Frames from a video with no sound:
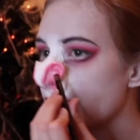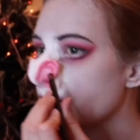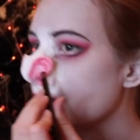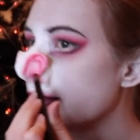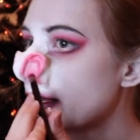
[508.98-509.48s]
Then
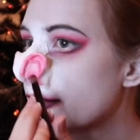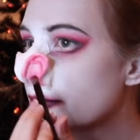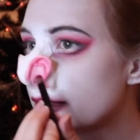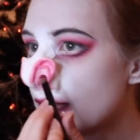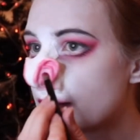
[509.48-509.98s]
going in
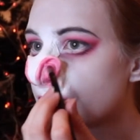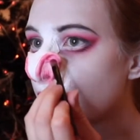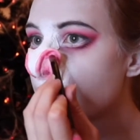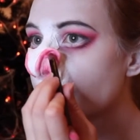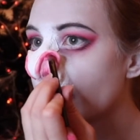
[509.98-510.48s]
with that
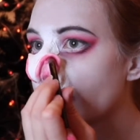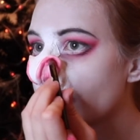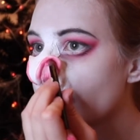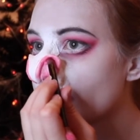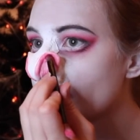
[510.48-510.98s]
bright
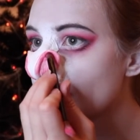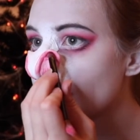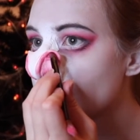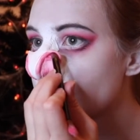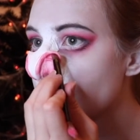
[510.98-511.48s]
red, and we're just
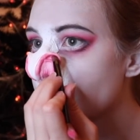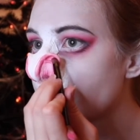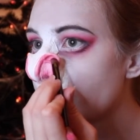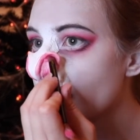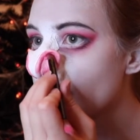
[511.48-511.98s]
gonna shade
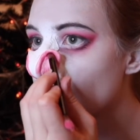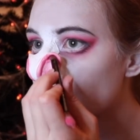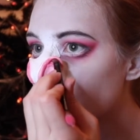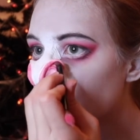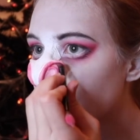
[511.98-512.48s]
right
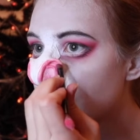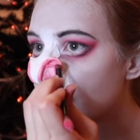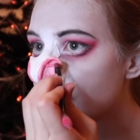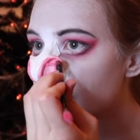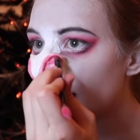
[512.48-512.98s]
under
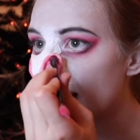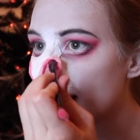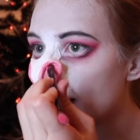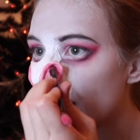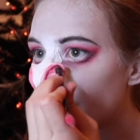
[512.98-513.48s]
each
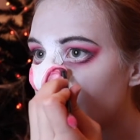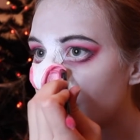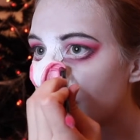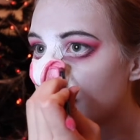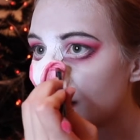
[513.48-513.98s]
line of
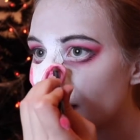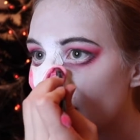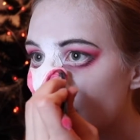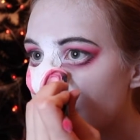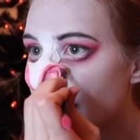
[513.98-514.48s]
the
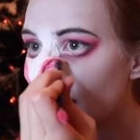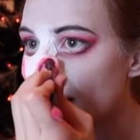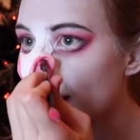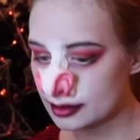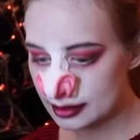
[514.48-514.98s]

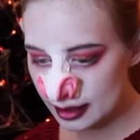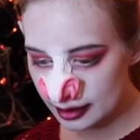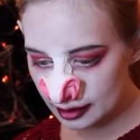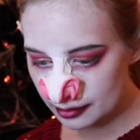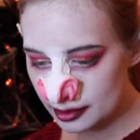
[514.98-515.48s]
prosthetic. Just
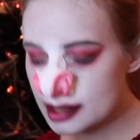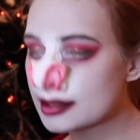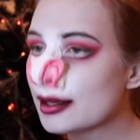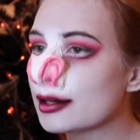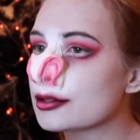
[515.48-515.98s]
let the
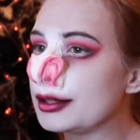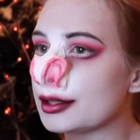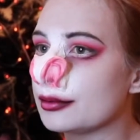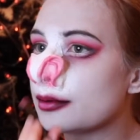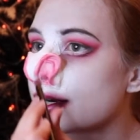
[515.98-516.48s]
prosthetic do all
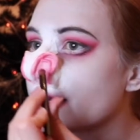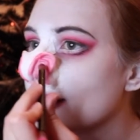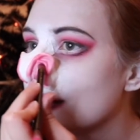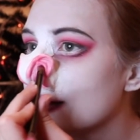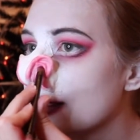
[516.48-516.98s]
the work.
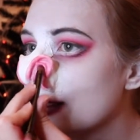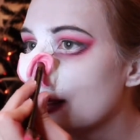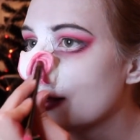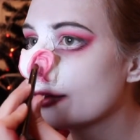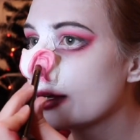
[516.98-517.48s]
Let
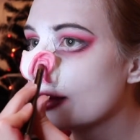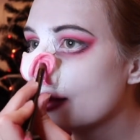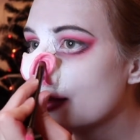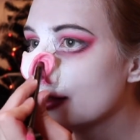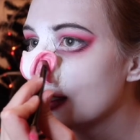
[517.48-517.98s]
it create
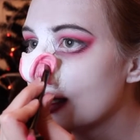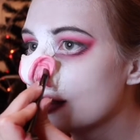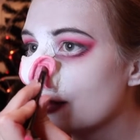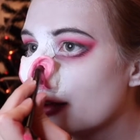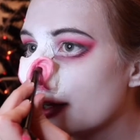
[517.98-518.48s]
all the lines
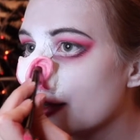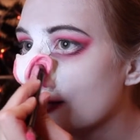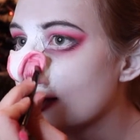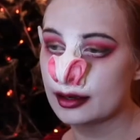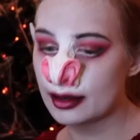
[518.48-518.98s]
for you.
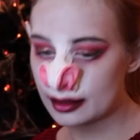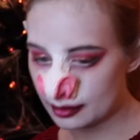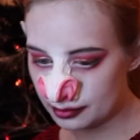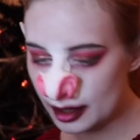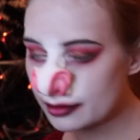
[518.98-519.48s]
Okay,
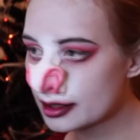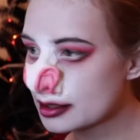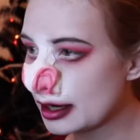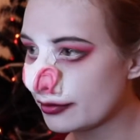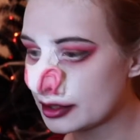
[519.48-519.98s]
the bright red's
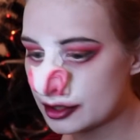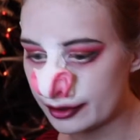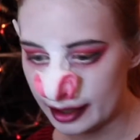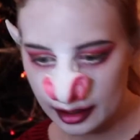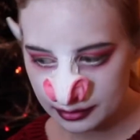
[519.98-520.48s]
not even
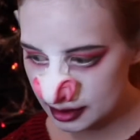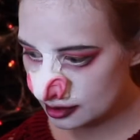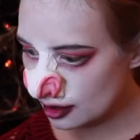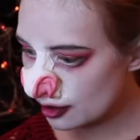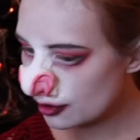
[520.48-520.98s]
showing up,
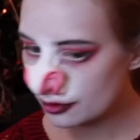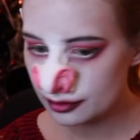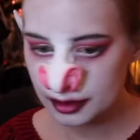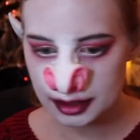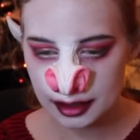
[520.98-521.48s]
so
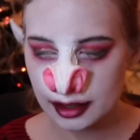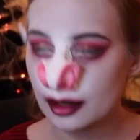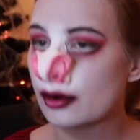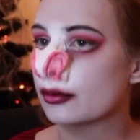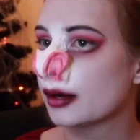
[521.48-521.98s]
we're just gonna
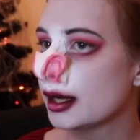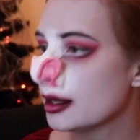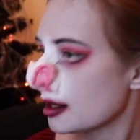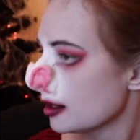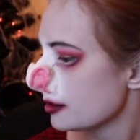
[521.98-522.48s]
go
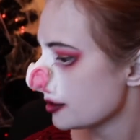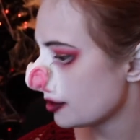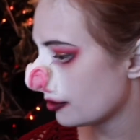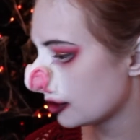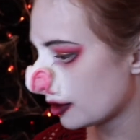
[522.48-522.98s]
right
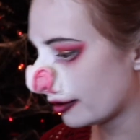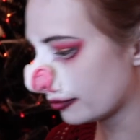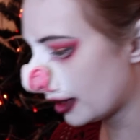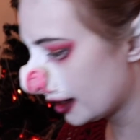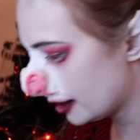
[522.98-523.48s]
into the dark
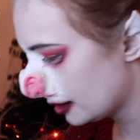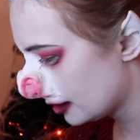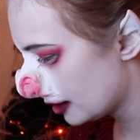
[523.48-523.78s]
red